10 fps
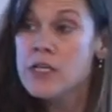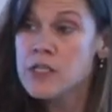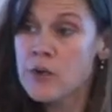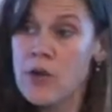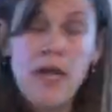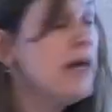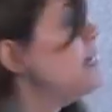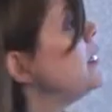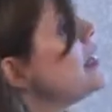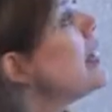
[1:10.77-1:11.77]
So
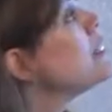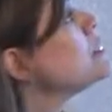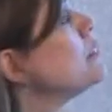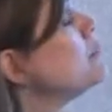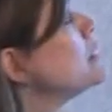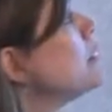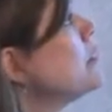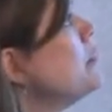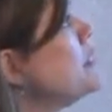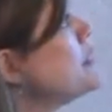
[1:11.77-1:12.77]
as it was
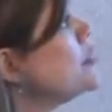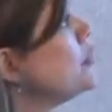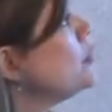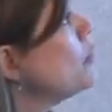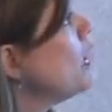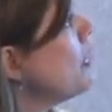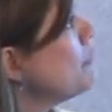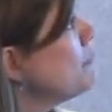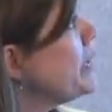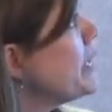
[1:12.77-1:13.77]
alluded to,
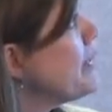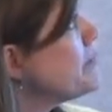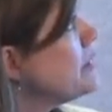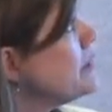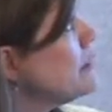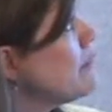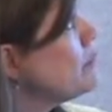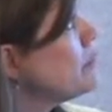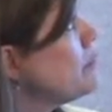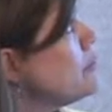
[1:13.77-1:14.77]
we have
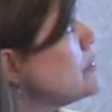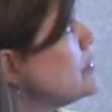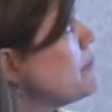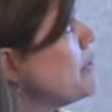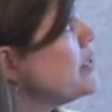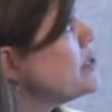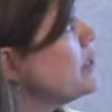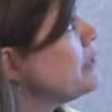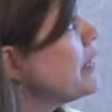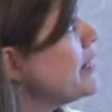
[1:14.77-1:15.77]
everyone knows the
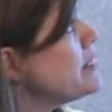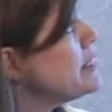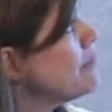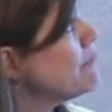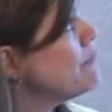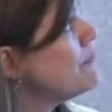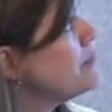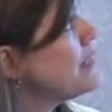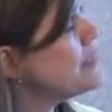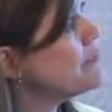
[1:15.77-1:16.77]
WHO and the ICF
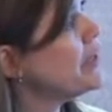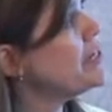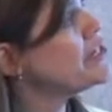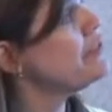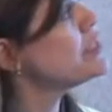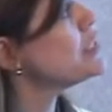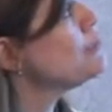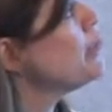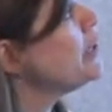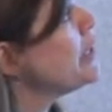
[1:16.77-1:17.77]
classification of
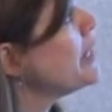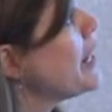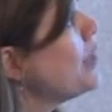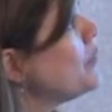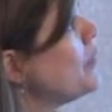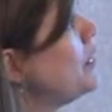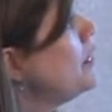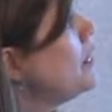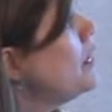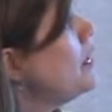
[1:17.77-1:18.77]
disability and health.
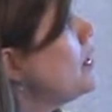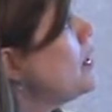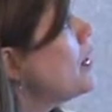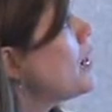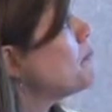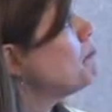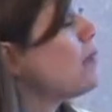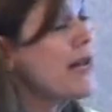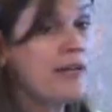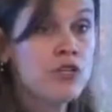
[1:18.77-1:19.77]

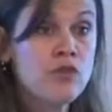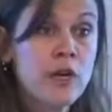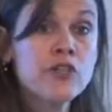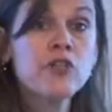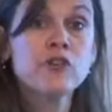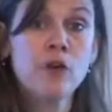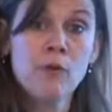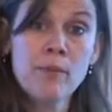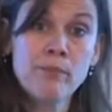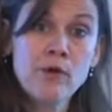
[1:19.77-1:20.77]
Body structures are
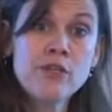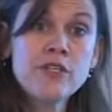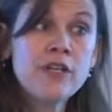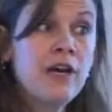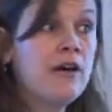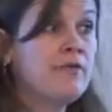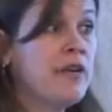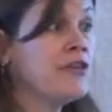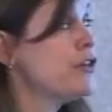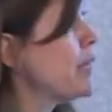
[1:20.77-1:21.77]
what most of
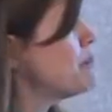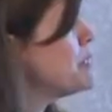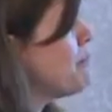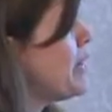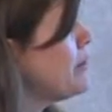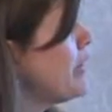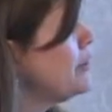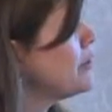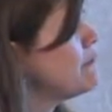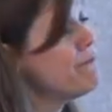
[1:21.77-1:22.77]
yesterday was about. I
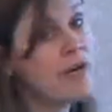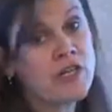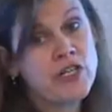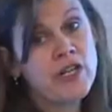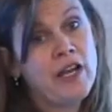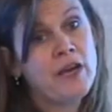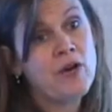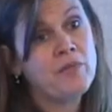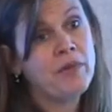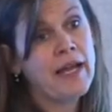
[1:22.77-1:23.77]
look at function and
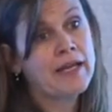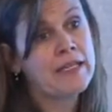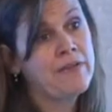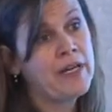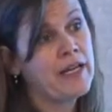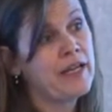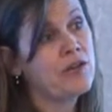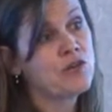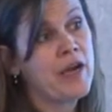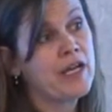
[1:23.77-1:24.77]
hopefully activity,
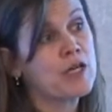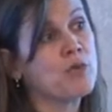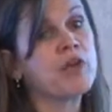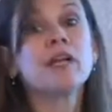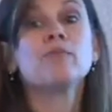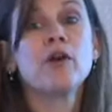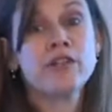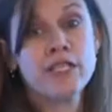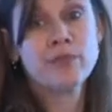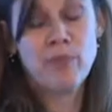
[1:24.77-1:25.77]
trying to predict
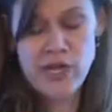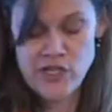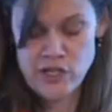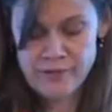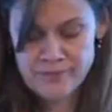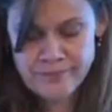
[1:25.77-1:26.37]
participation.